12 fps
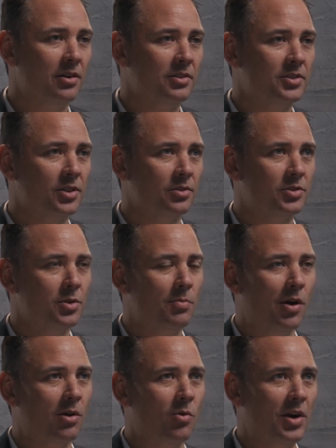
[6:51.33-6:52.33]
So
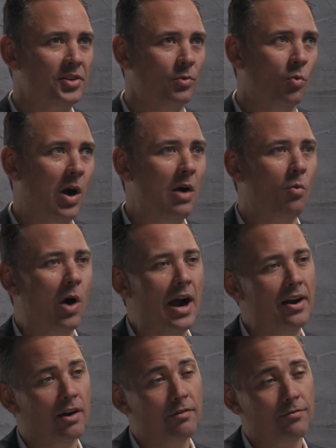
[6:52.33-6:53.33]
two-part question. Why
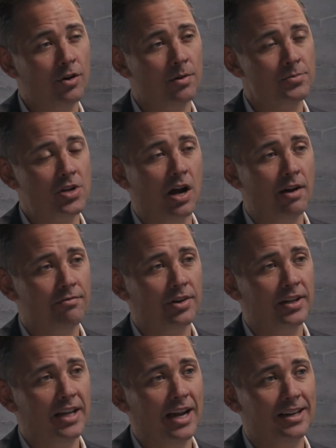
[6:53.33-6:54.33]
are firms offering that?